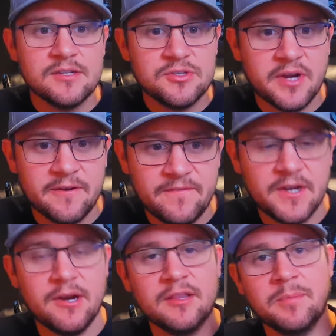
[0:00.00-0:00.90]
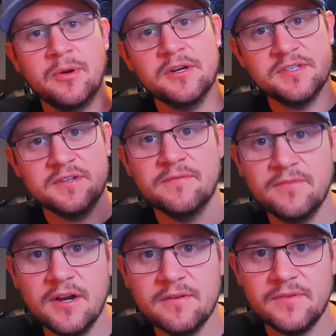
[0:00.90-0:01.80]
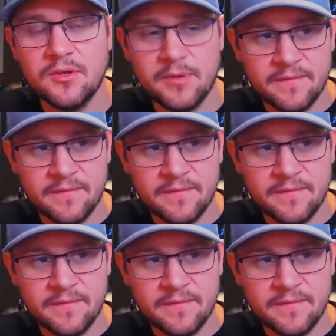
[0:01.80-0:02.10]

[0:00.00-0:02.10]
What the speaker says: try to figure out the person in front of you,